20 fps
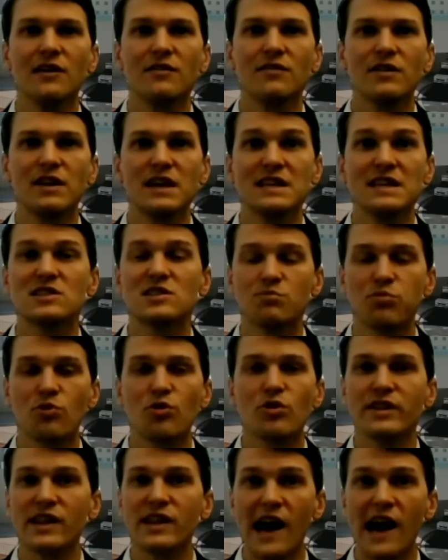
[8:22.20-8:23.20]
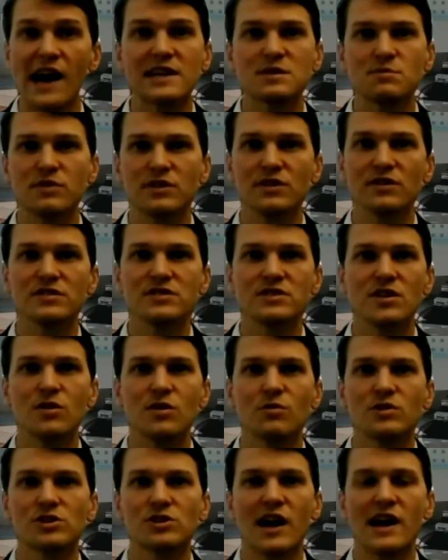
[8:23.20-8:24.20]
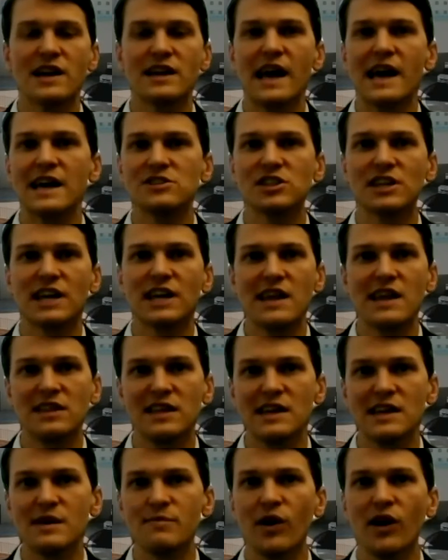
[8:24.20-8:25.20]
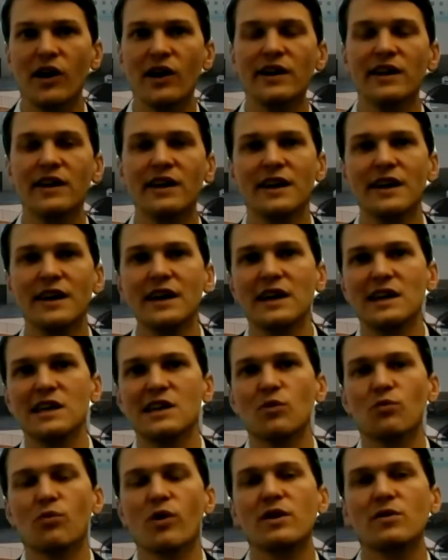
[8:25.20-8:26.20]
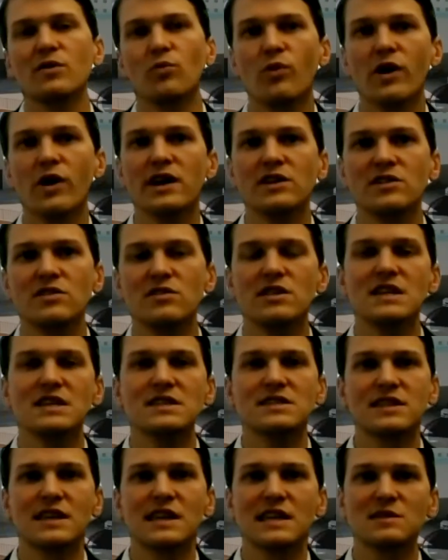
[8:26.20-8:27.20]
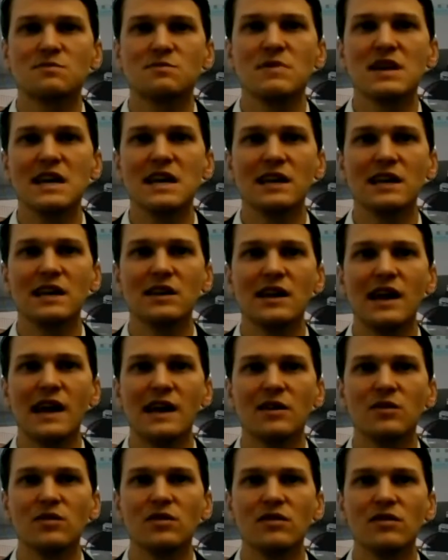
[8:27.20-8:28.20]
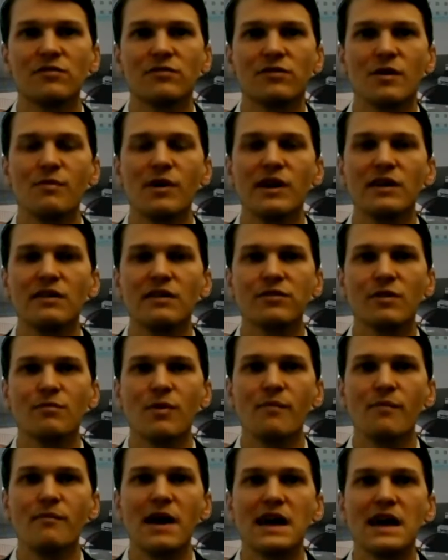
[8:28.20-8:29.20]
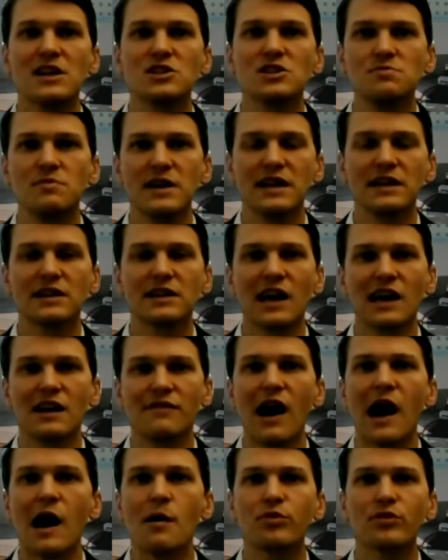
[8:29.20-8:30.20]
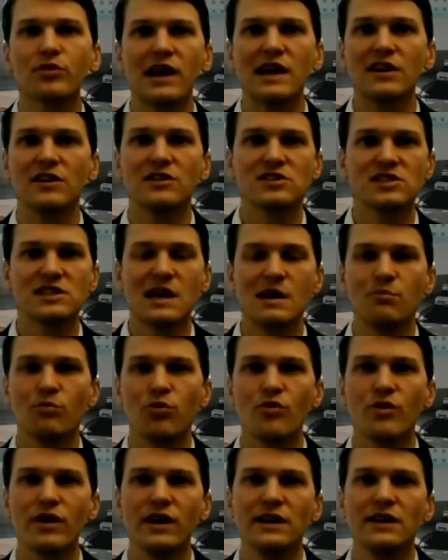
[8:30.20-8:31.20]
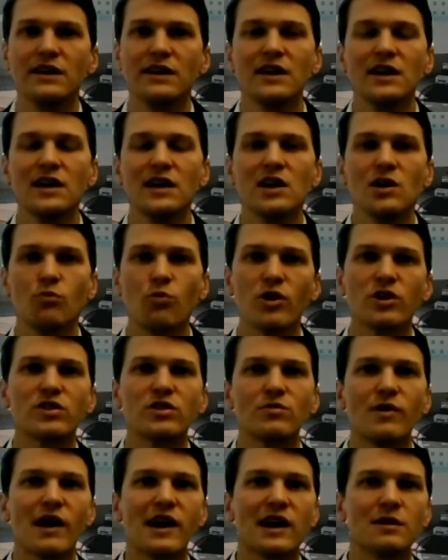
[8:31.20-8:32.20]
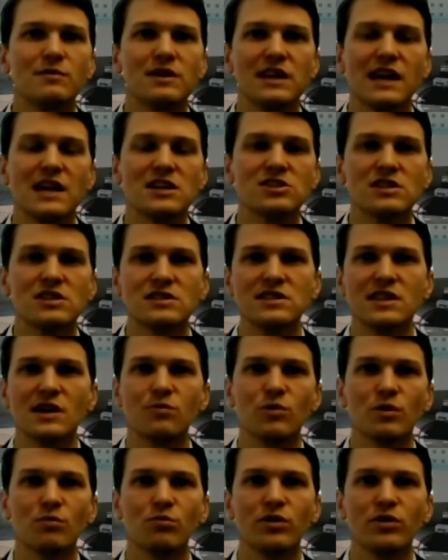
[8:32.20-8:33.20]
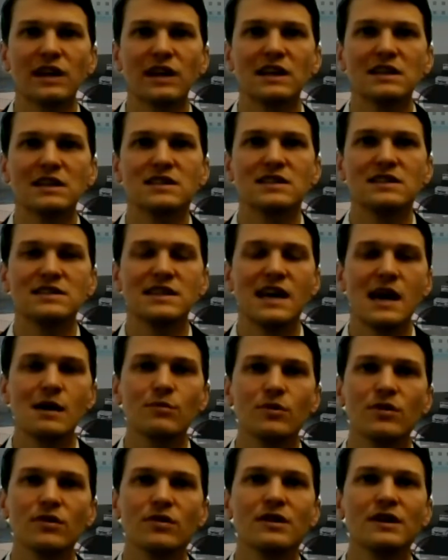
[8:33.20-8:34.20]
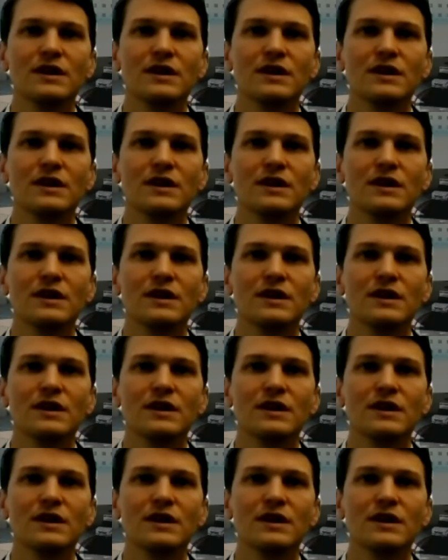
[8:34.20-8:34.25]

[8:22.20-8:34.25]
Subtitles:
in support of the hospital. So we're trying to educate them on, what do these things mean, and from a management kind of operator standpoint, what are the recommendations that we're bringing to the table?